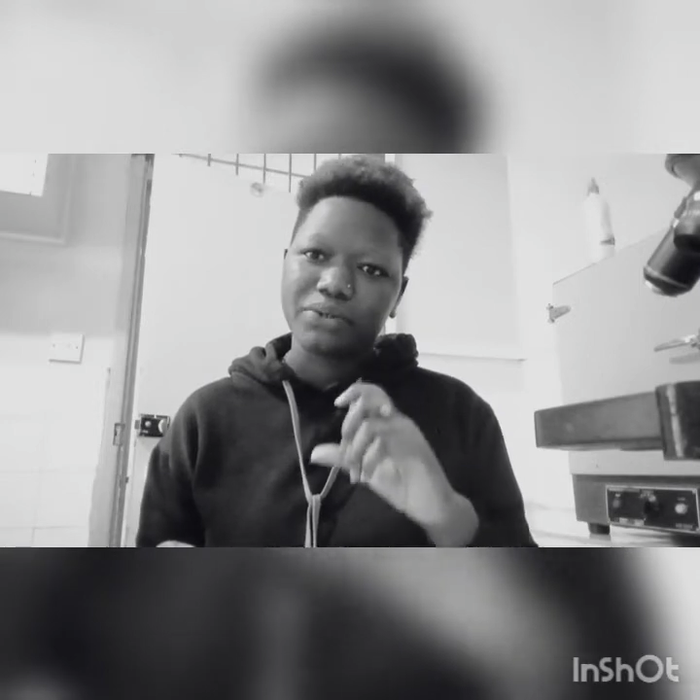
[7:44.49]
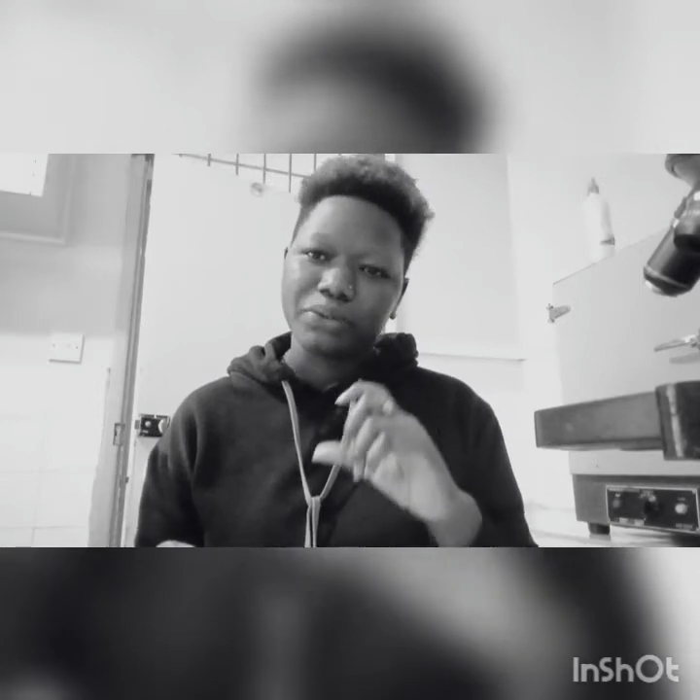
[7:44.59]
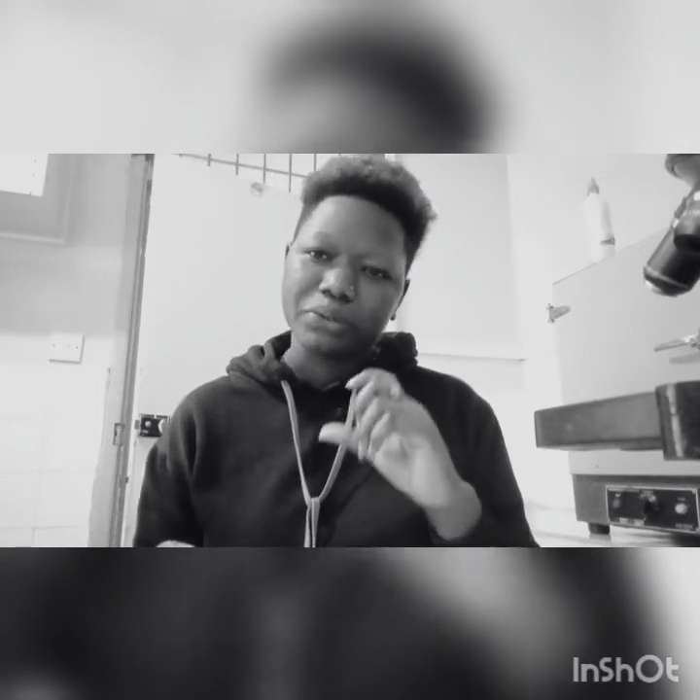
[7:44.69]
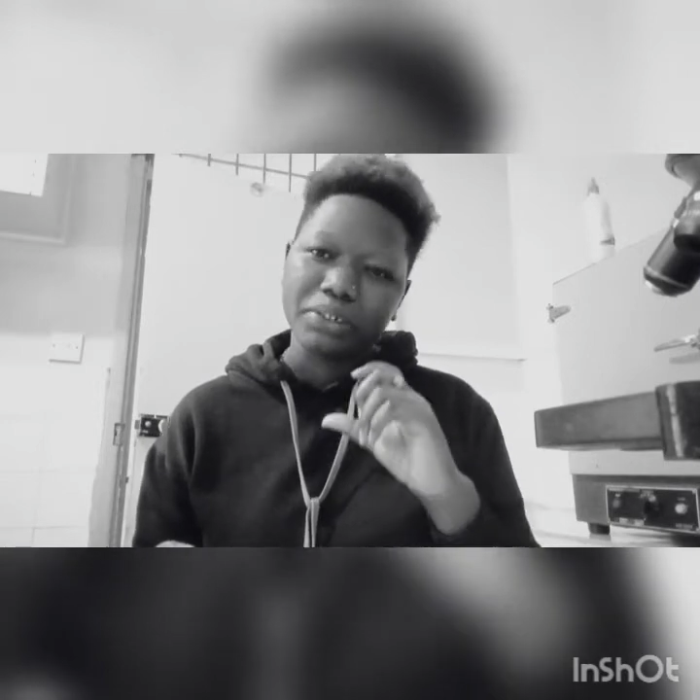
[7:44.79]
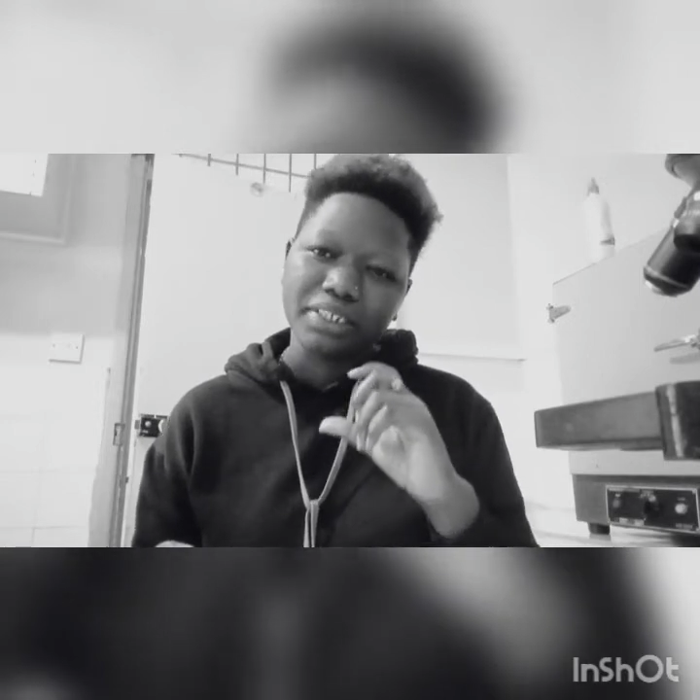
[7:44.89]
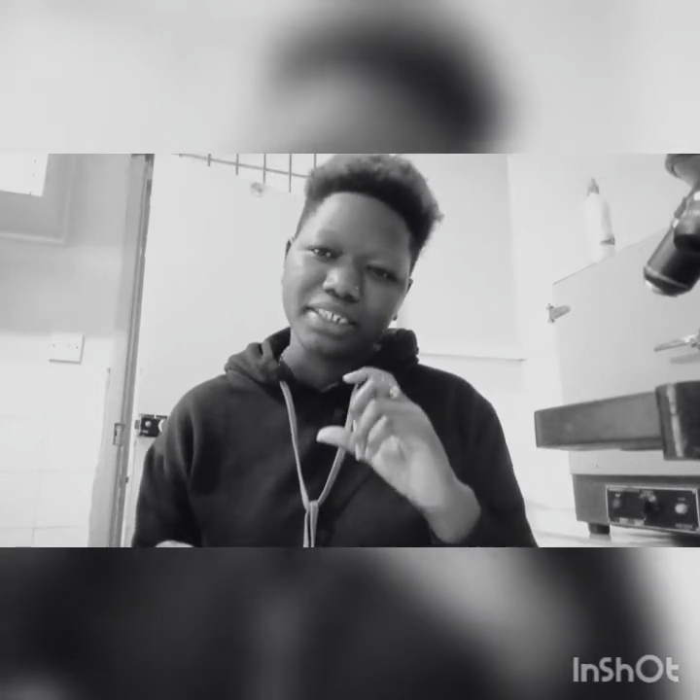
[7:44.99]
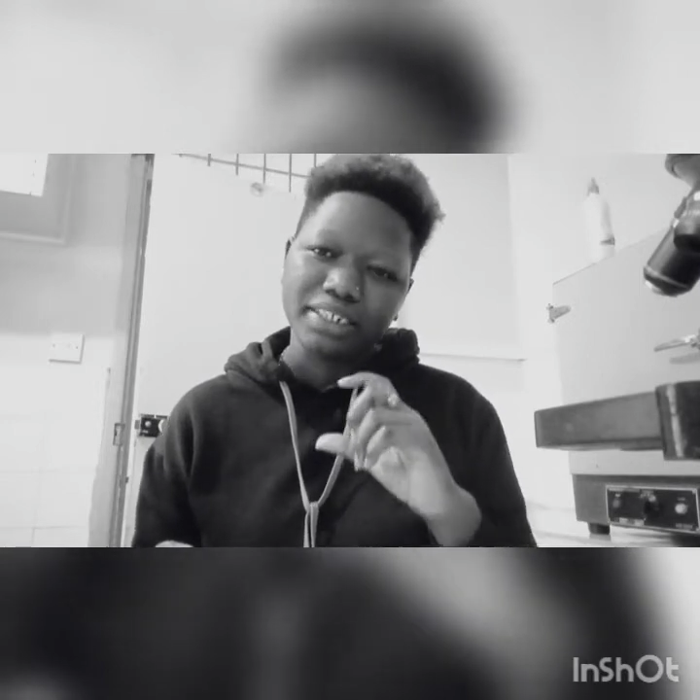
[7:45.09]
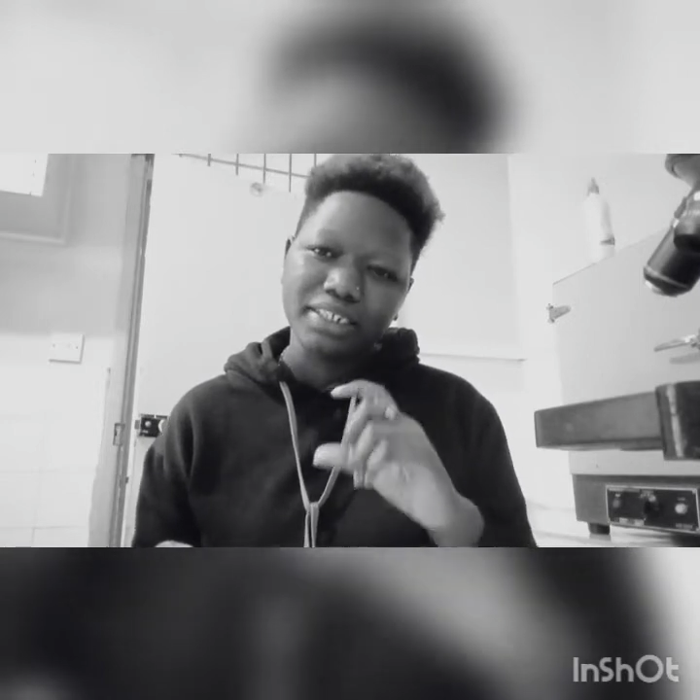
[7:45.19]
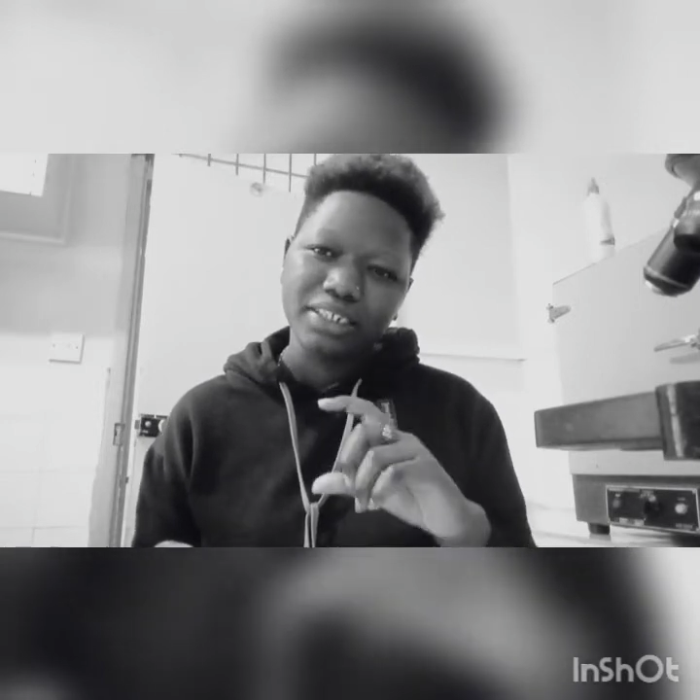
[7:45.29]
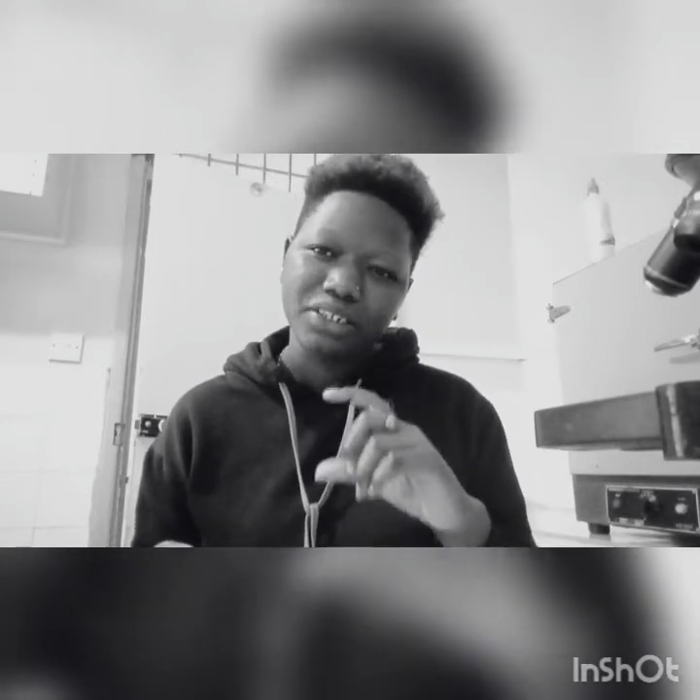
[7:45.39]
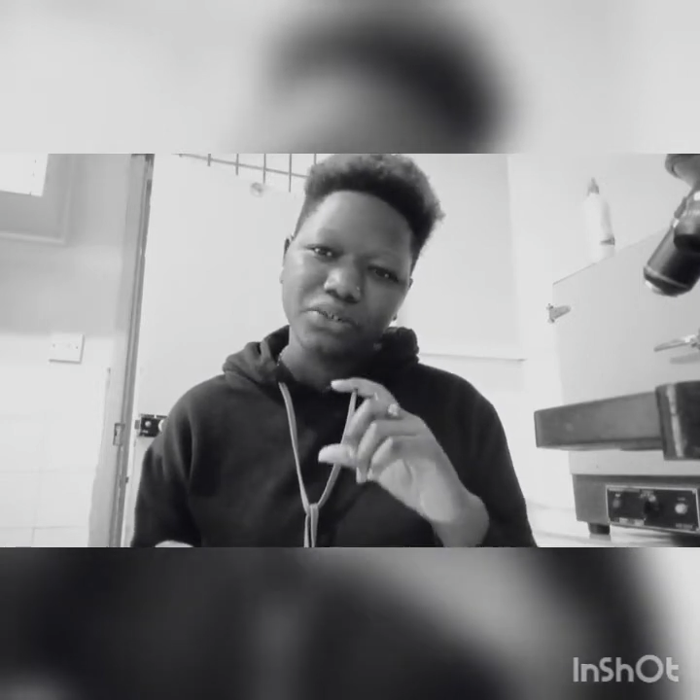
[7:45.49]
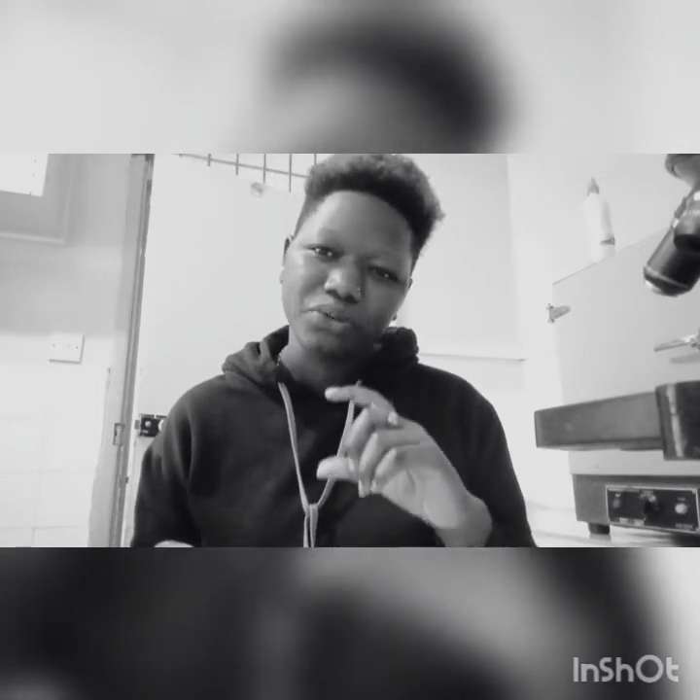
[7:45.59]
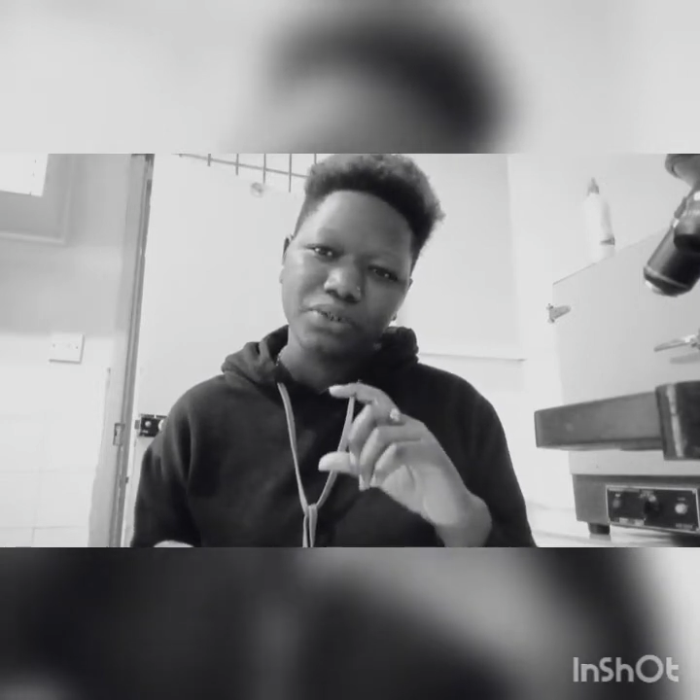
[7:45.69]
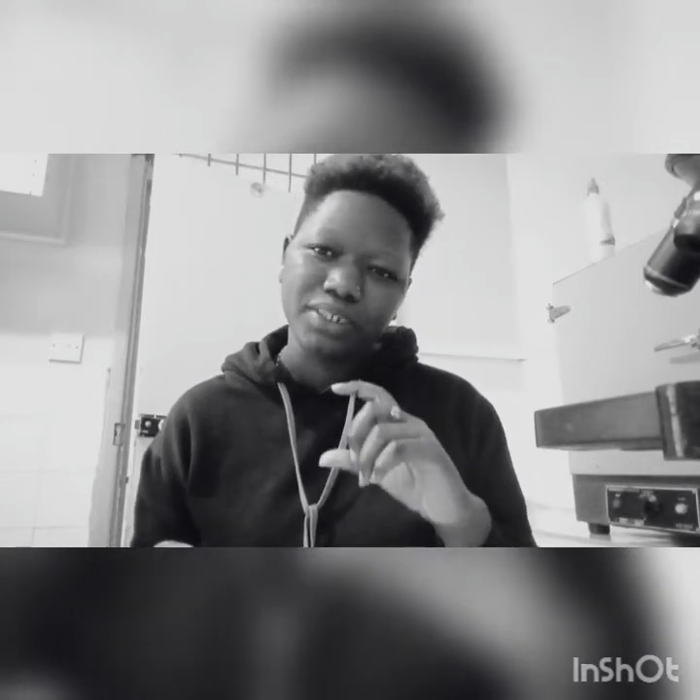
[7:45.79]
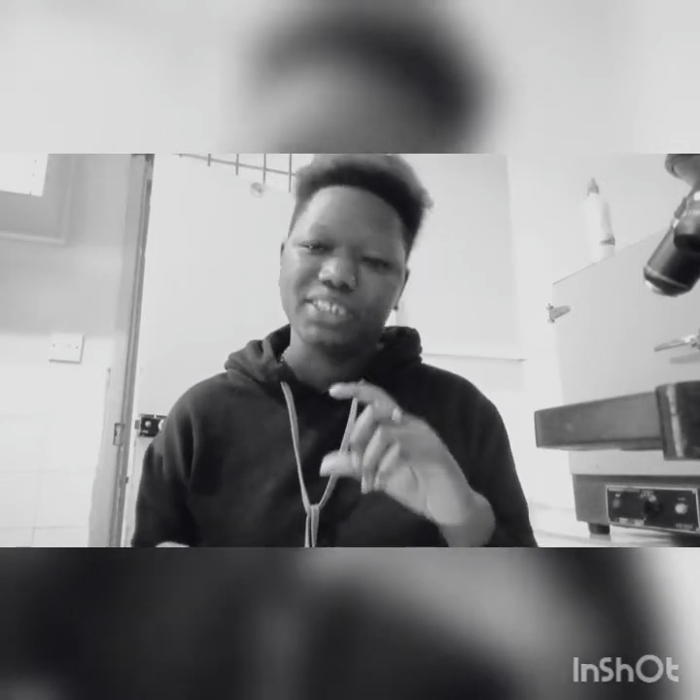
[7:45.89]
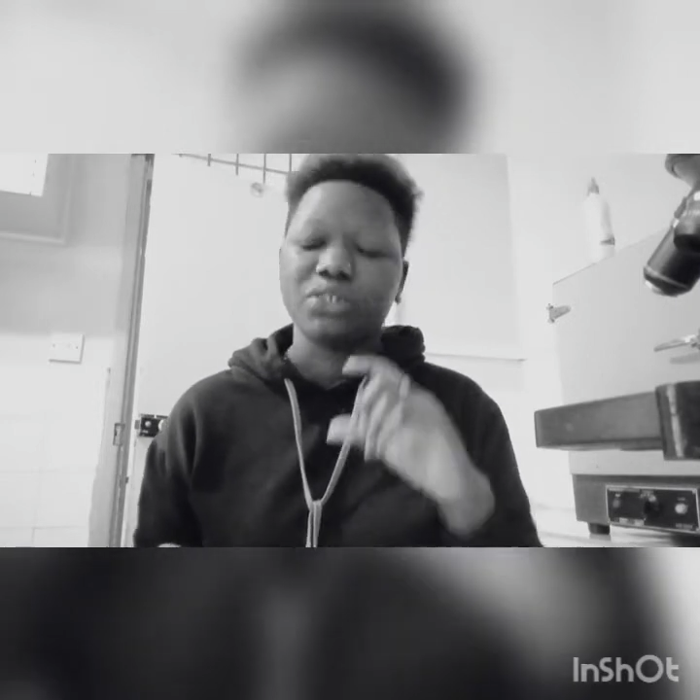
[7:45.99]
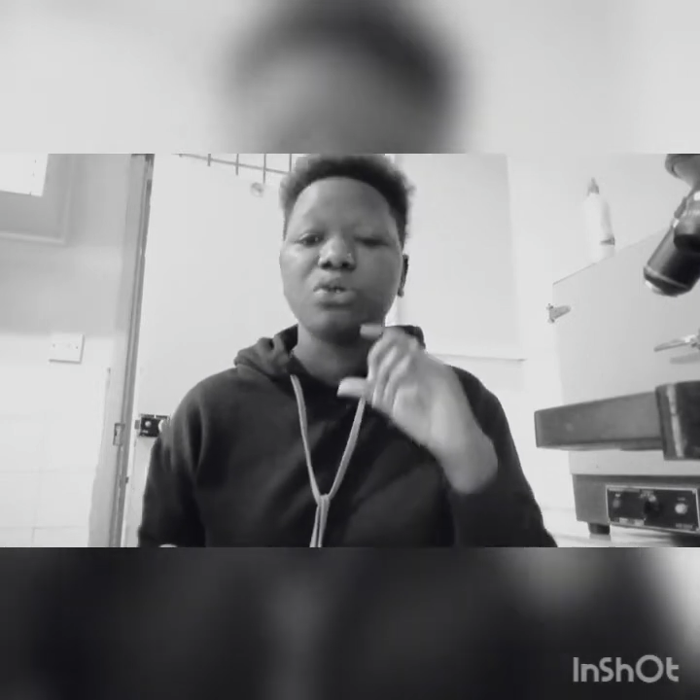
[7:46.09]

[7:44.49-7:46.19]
called the DU test.